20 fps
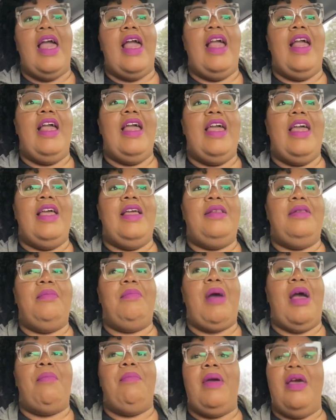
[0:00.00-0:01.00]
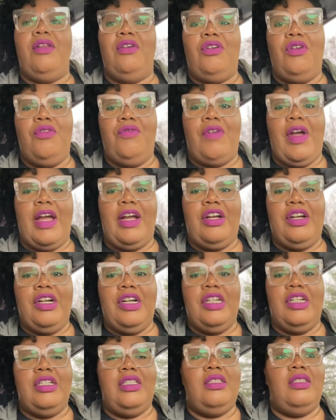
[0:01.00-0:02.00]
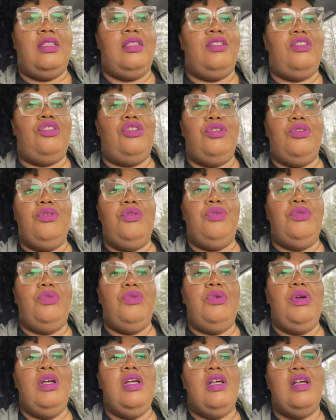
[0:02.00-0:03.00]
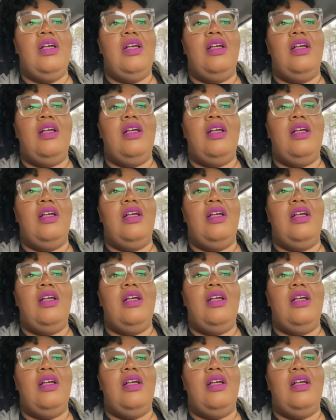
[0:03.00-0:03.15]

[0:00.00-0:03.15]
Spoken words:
and my medical records to